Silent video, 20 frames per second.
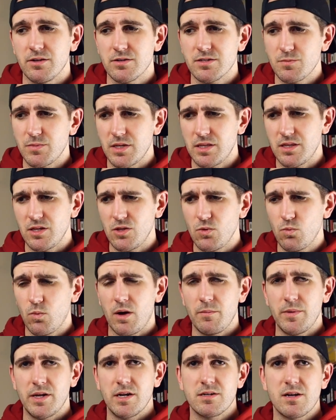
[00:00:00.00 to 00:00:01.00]
there's something that you
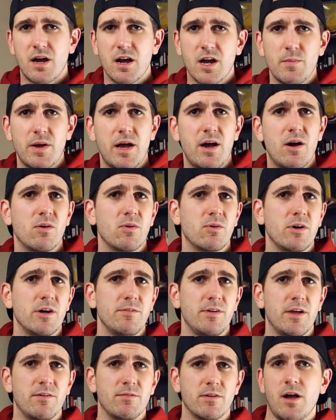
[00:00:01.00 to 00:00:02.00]
want me to talk about, or
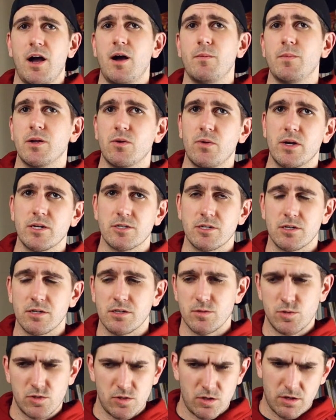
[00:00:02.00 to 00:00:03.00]
if you have a comment, question,
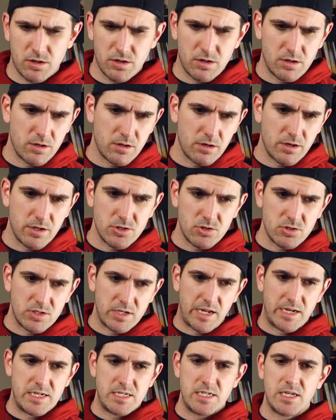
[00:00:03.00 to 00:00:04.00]
concern, or just
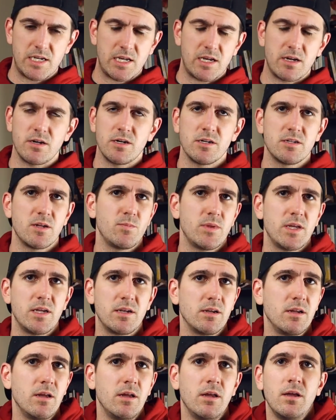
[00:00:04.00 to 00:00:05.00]
an idea or
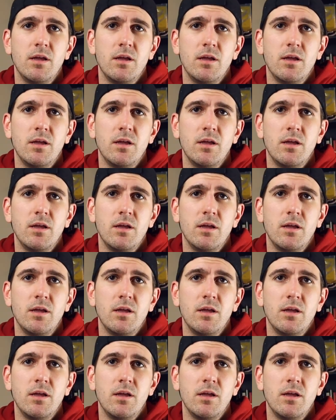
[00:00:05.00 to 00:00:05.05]
something,